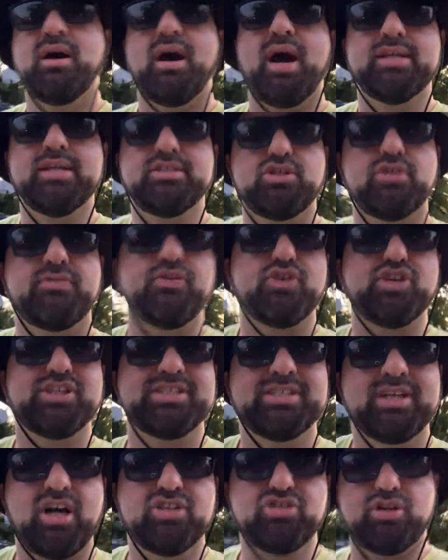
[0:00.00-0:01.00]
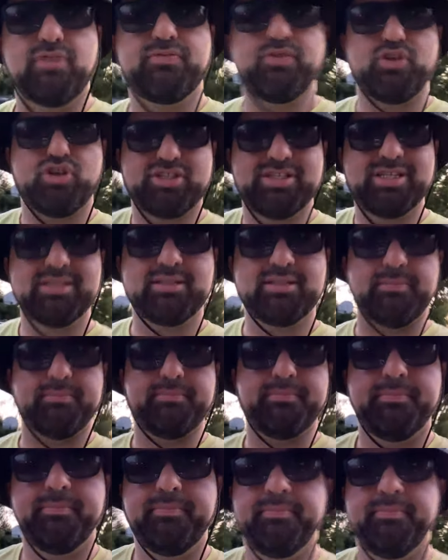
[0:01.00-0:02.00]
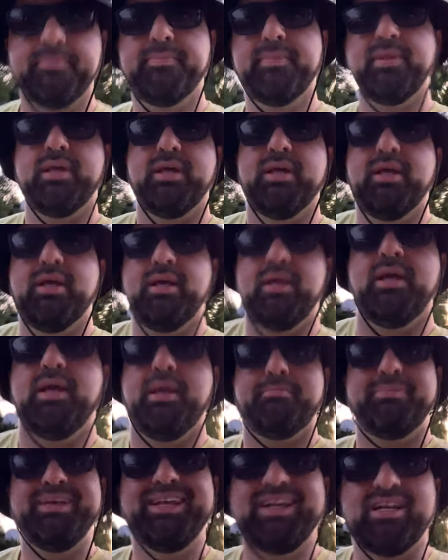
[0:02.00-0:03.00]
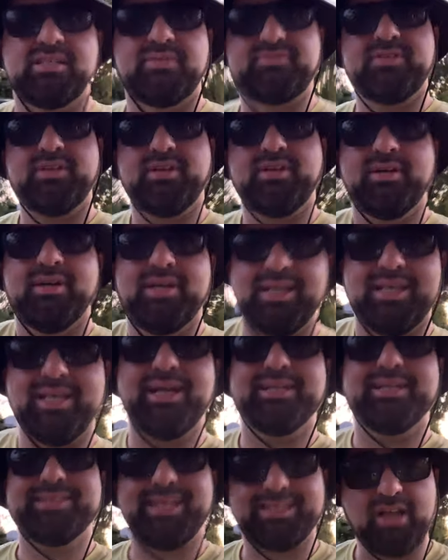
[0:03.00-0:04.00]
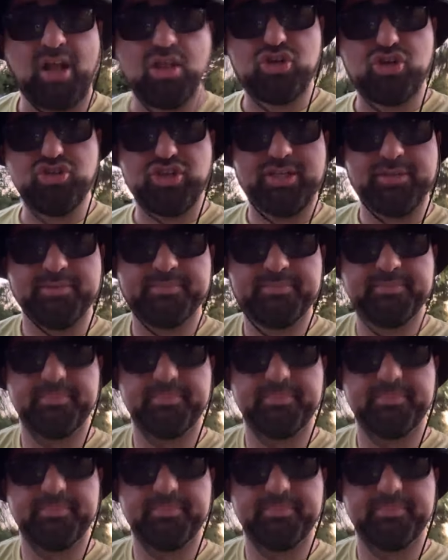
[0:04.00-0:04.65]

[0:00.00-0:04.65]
under the first system because of, again, technology